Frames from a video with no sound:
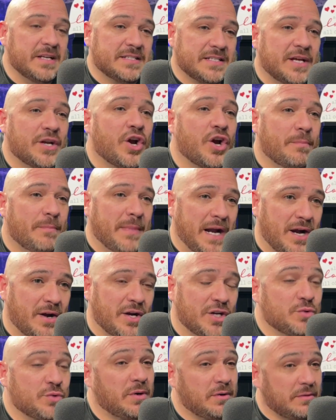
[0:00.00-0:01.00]
in our
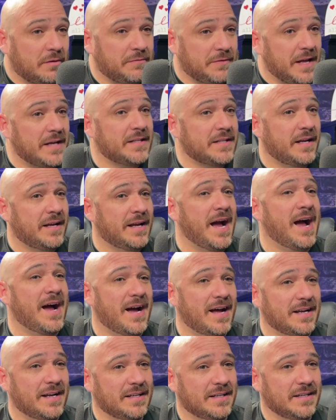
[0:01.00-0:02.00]
marriage, we're reflecting
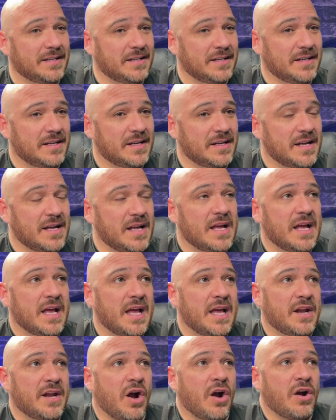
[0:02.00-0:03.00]
God.
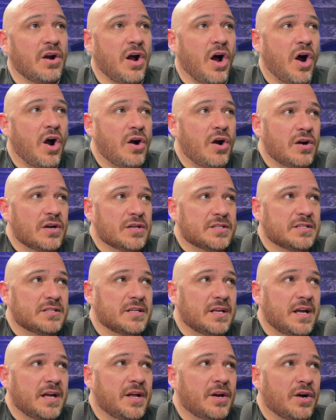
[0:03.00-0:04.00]
And our hearts
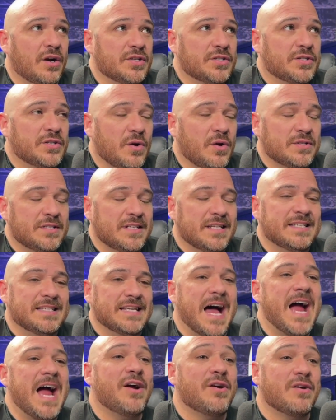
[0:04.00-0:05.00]
and our souls
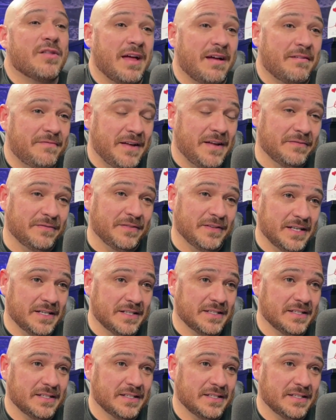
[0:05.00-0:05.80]
desire that faithfulness.